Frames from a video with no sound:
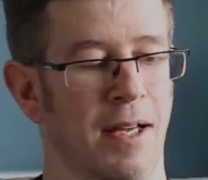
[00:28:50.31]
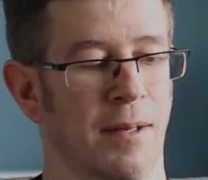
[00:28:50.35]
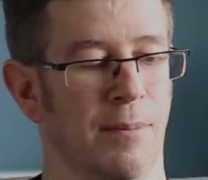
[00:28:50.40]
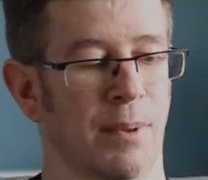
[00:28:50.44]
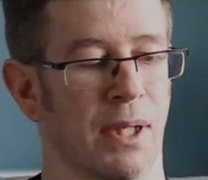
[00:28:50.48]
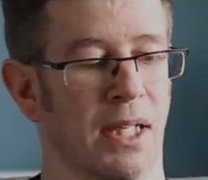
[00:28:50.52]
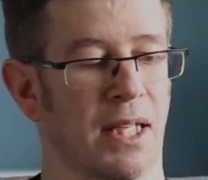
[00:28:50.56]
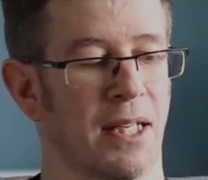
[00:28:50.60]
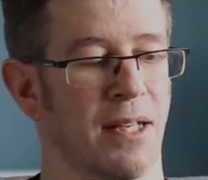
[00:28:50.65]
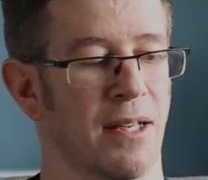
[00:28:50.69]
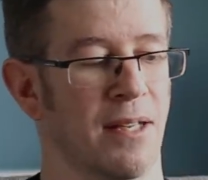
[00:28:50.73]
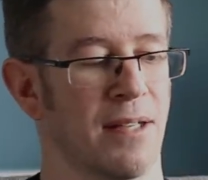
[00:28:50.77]

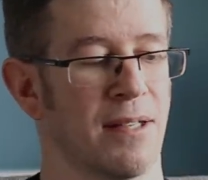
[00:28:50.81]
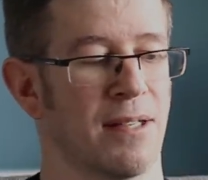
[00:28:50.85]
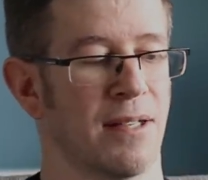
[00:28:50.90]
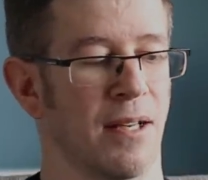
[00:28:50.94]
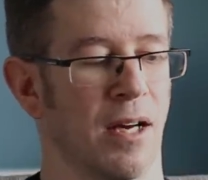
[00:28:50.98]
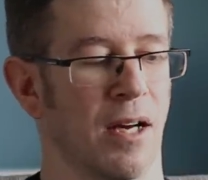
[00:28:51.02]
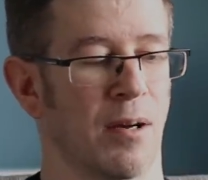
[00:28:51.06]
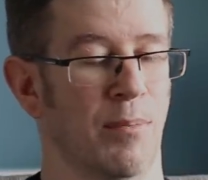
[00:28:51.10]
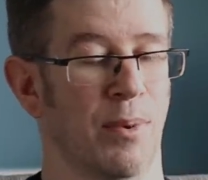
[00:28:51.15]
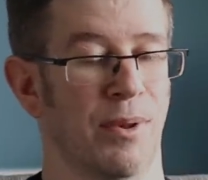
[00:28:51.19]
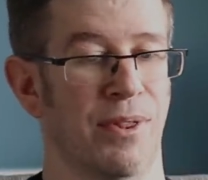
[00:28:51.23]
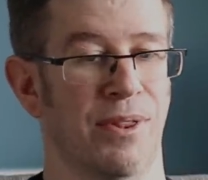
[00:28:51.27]
because
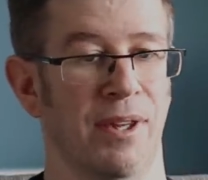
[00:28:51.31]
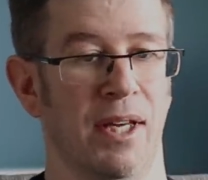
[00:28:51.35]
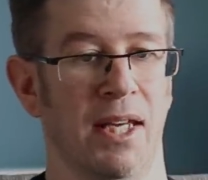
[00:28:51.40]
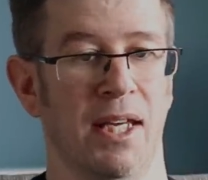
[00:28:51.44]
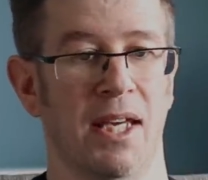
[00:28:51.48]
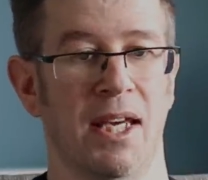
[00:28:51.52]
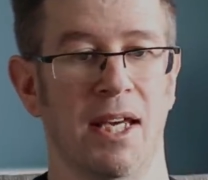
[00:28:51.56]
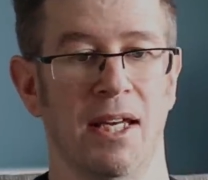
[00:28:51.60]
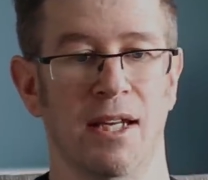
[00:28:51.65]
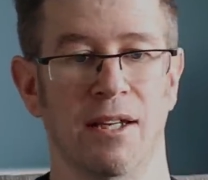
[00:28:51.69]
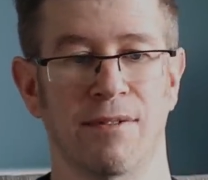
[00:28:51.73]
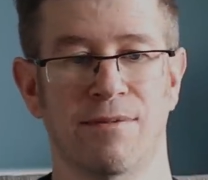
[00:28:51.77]
I'm
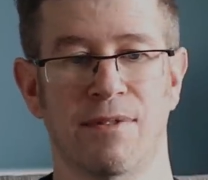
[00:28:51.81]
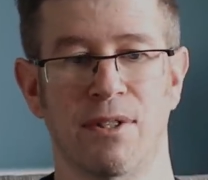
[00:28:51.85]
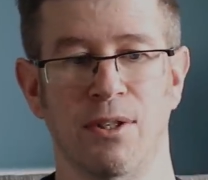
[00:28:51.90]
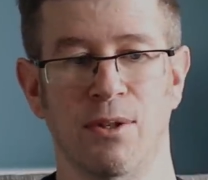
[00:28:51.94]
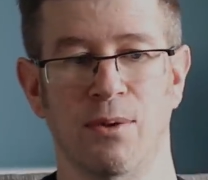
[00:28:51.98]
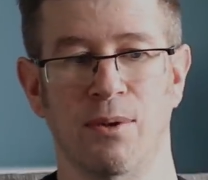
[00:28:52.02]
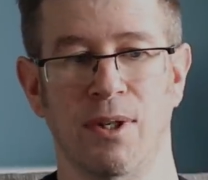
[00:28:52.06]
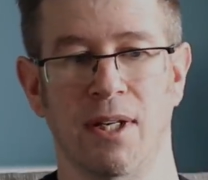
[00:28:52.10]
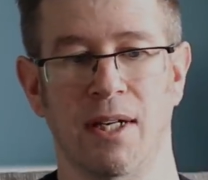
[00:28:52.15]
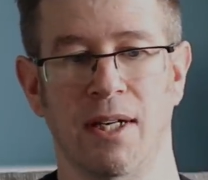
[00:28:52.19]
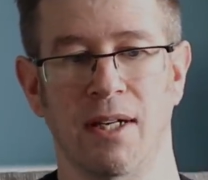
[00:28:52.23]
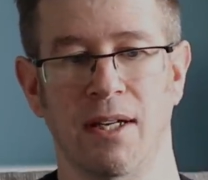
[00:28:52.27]
thinking of
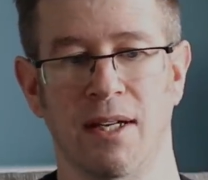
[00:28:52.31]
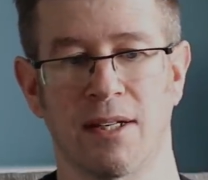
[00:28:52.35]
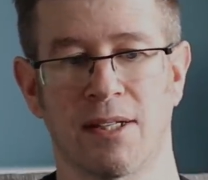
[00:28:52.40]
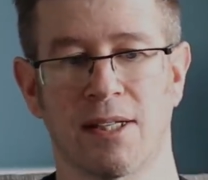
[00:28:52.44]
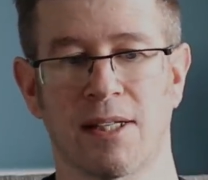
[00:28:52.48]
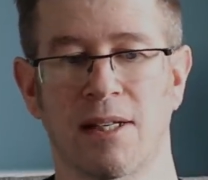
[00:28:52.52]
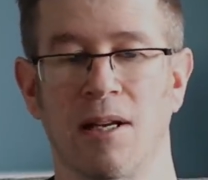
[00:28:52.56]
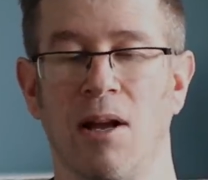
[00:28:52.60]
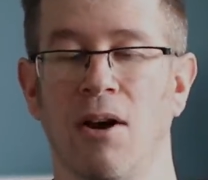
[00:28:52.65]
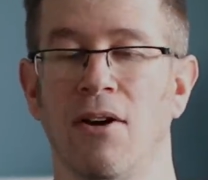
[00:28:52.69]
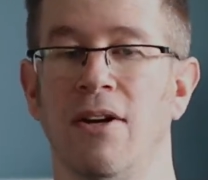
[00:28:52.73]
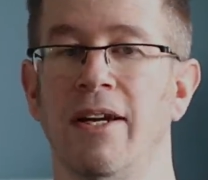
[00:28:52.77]
doing a
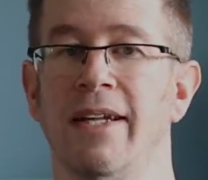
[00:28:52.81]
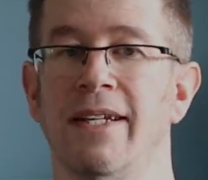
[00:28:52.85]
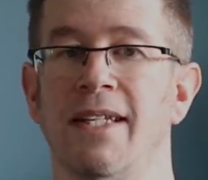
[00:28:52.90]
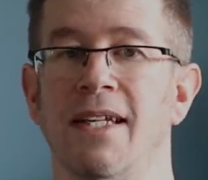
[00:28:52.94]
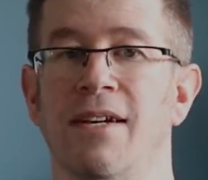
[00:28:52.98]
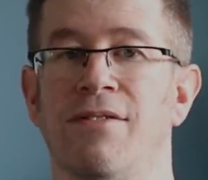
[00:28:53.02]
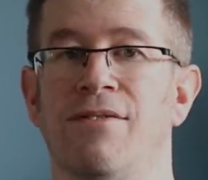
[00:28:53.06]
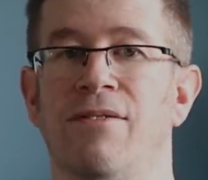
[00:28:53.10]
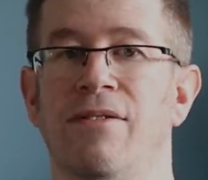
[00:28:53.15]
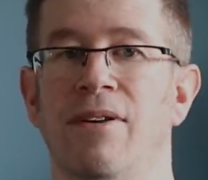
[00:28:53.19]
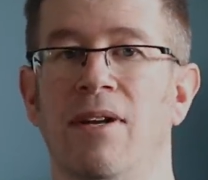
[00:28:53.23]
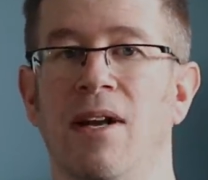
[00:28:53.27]
slightly
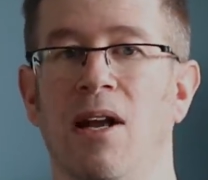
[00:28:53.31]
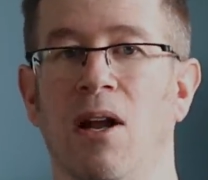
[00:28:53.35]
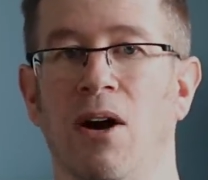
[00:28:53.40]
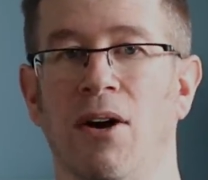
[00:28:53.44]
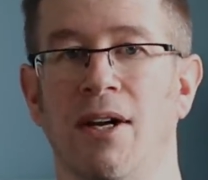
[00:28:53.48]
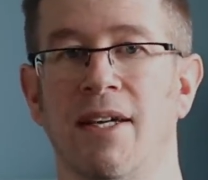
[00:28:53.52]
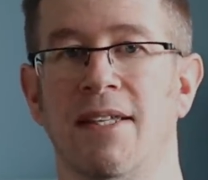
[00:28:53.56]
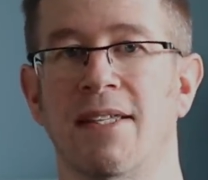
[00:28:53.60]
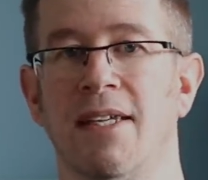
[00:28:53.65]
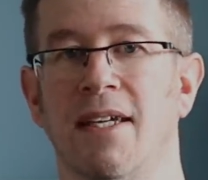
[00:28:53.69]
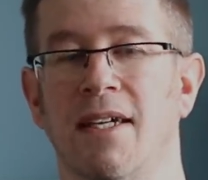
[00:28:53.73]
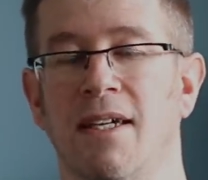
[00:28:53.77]
different
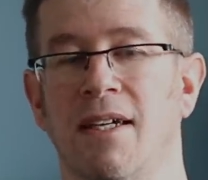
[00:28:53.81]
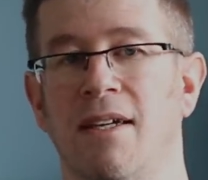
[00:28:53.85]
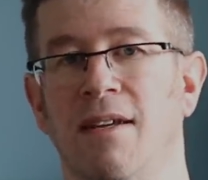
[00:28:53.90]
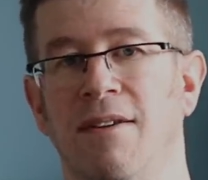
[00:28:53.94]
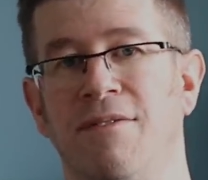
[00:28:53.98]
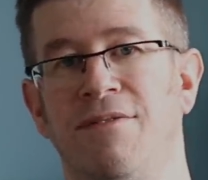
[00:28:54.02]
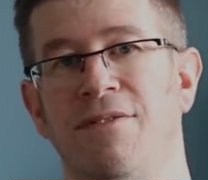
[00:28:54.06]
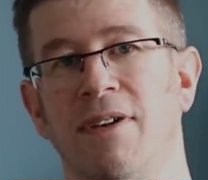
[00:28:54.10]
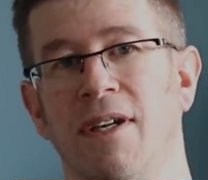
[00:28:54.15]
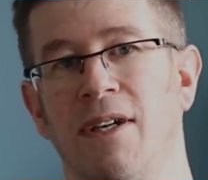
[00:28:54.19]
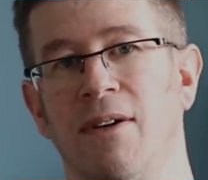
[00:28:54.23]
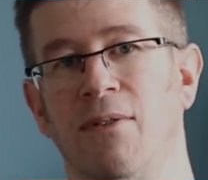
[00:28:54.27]
lighting
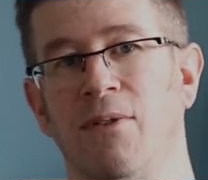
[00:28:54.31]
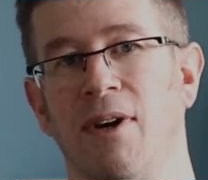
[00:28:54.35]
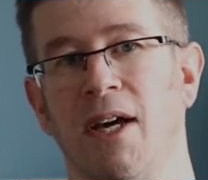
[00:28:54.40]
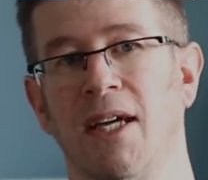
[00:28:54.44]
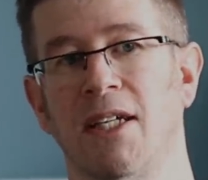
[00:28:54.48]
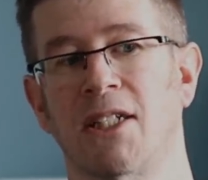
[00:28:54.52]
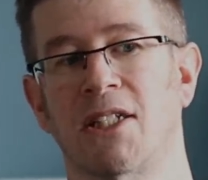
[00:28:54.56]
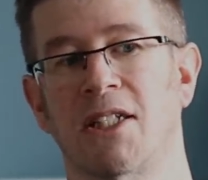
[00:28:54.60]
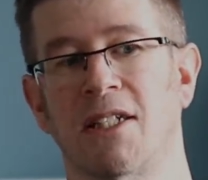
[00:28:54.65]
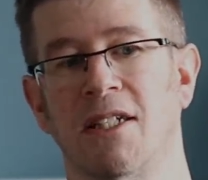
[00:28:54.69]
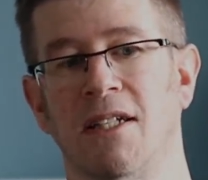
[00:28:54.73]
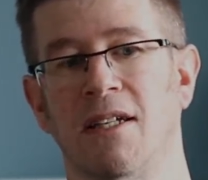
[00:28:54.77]

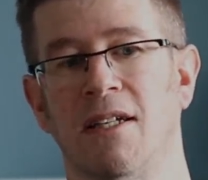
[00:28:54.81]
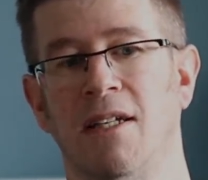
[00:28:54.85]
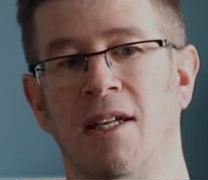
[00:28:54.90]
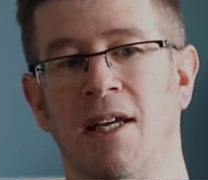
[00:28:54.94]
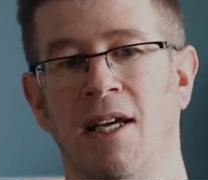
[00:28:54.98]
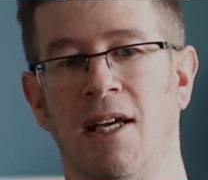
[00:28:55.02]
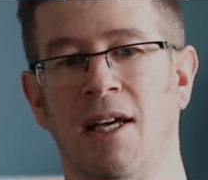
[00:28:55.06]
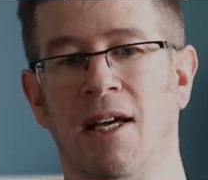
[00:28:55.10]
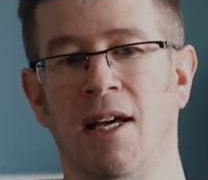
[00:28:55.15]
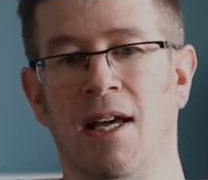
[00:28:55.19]
configuration